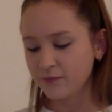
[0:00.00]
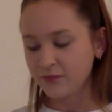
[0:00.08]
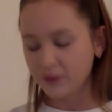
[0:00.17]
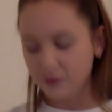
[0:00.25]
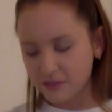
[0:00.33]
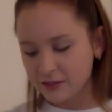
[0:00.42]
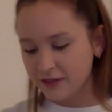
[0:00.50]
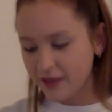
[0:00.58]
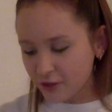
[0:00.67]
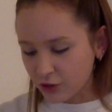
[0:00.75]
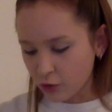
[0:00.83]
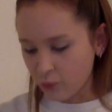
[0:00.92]
It was a
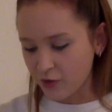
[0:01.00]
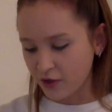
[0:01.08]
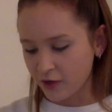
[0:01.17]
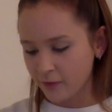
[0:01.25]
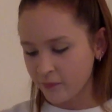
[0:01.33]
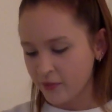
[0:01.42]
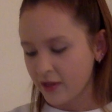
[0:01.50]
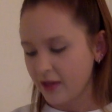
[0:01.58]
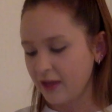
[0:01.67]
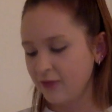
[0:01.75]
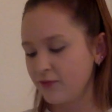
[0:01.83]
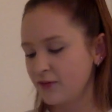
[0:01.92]
letter opener.
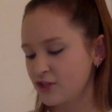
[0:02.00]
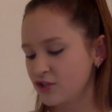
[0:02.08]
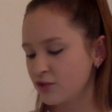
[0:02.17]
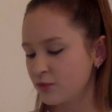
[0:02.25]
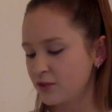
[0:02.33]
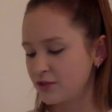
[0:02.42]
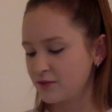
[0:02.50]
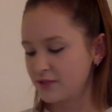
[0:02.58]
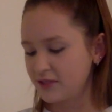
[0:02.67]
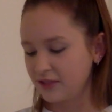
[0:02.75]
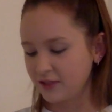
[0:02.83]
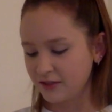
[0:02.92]
I finished the windows
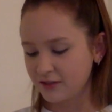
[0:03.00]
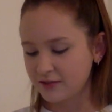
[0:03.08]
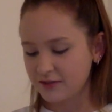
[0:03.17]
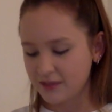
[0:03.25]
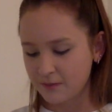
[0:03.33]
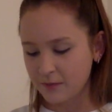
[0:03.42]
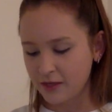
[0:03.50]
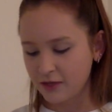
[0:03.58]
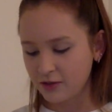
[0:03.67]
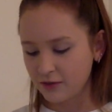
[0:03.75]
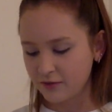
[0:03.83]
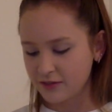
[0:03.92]
in here, said Maya
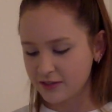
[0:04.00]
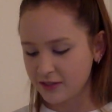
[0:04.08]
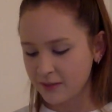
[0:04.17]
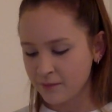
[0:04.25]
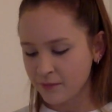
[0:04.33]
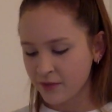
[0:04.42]
nervously.